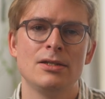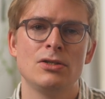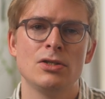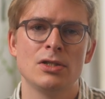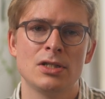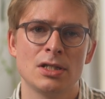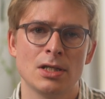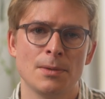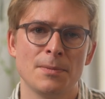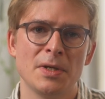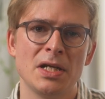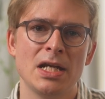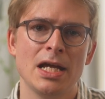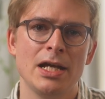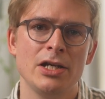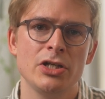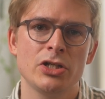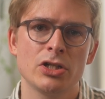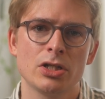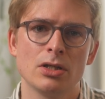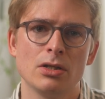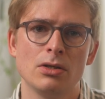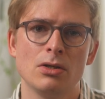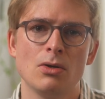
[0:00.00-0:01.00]

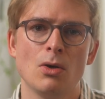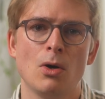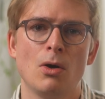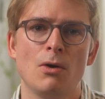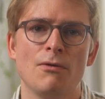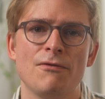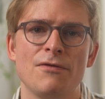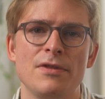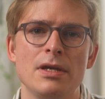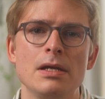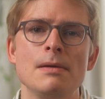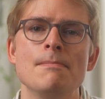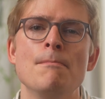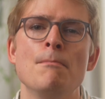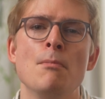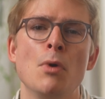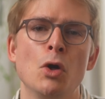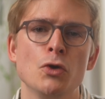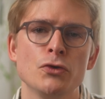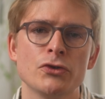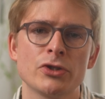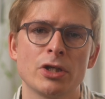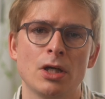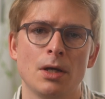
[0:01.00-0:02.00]
determination of the
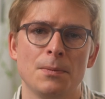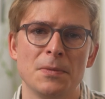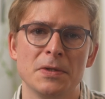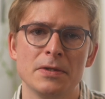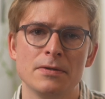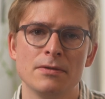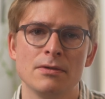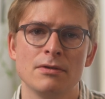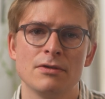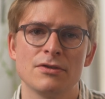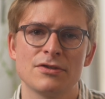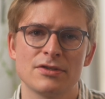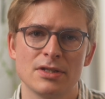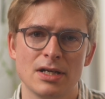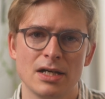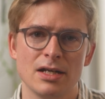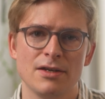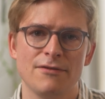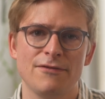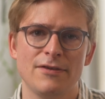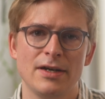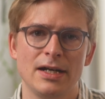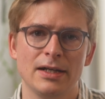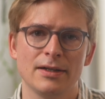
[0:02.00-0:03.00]
most common side
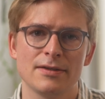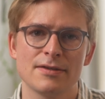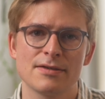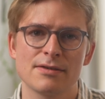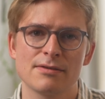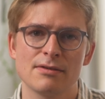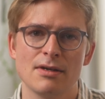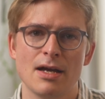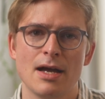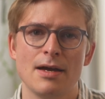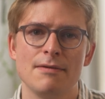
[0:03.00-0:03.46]
effects